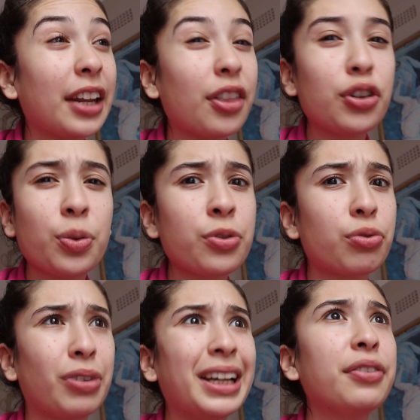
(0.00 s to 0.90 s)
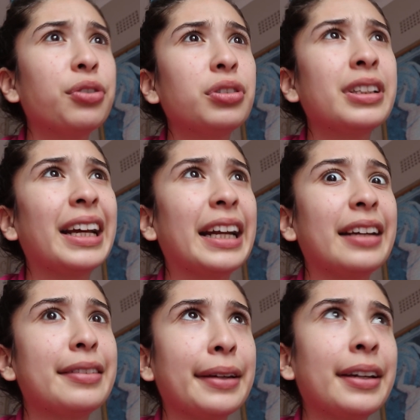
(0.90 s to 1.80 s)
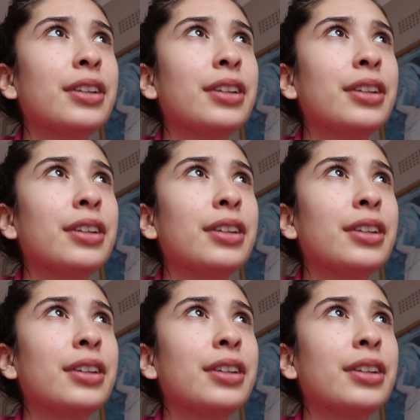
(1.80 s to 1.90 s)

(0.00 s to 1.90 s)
and the gym was really full today and I didn't